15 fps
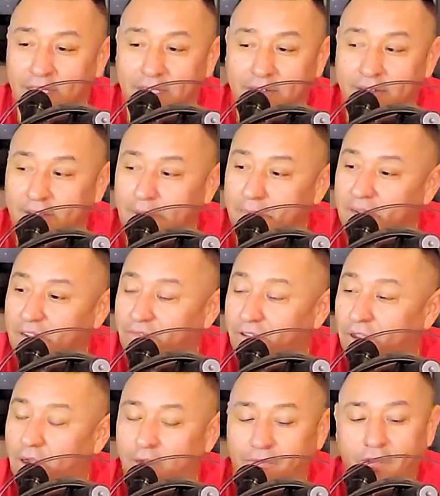day, dude. I mean,
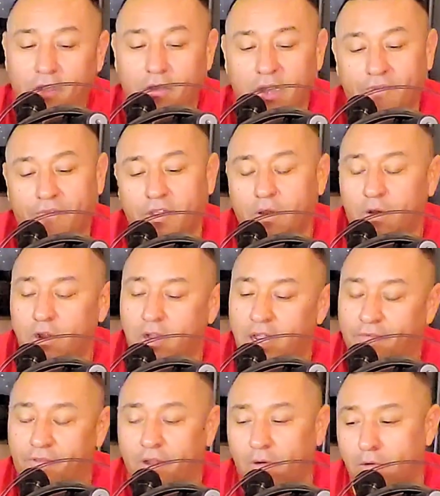
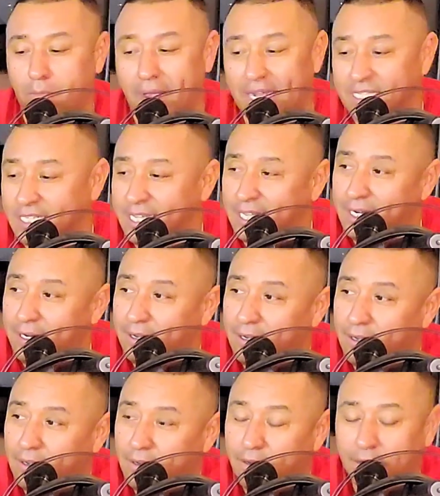if you were Mexican,
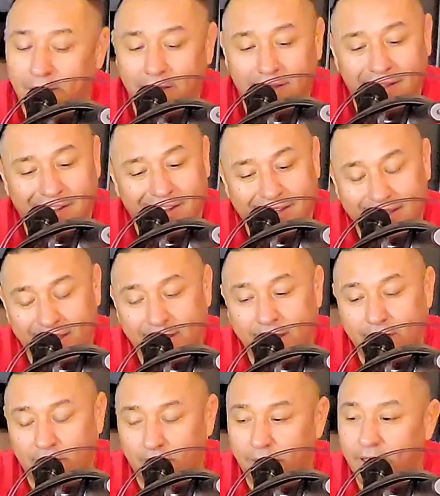you
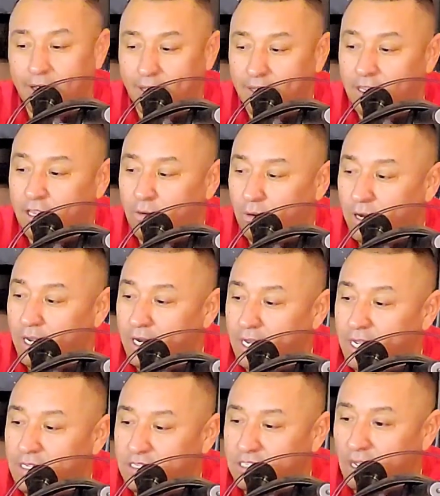know, you were gonna
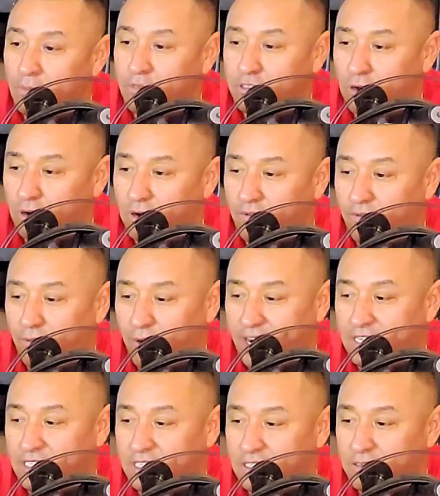get some sort of
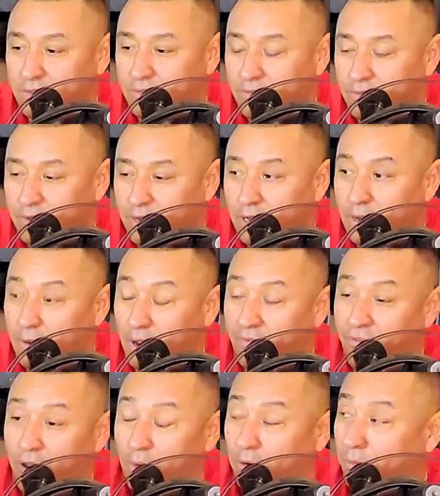racism.
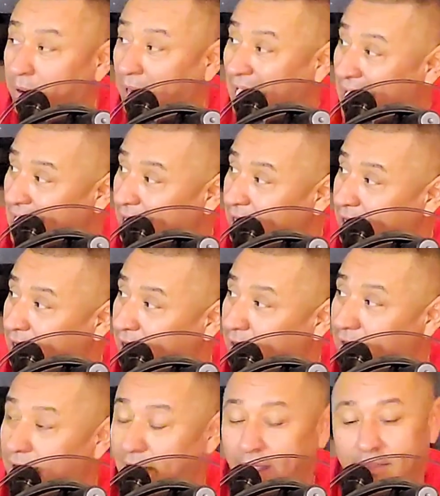If you were black,
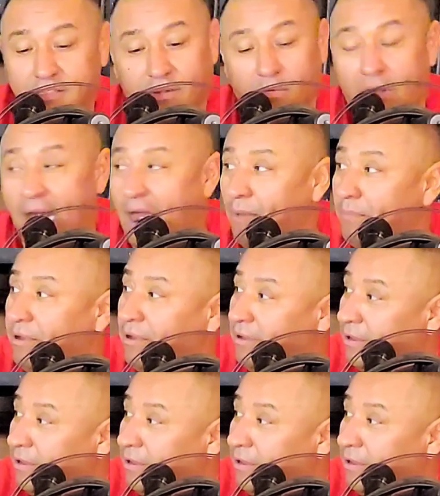it's a wrap.